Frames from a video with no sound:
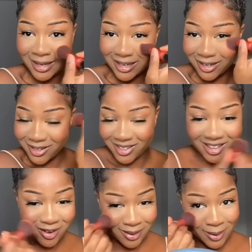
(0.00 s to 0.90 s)
Ugh, I can't
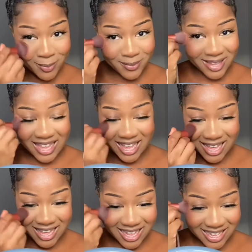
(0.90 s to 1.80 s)
help
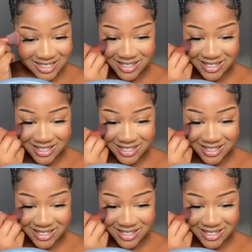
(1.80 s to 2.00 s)
it.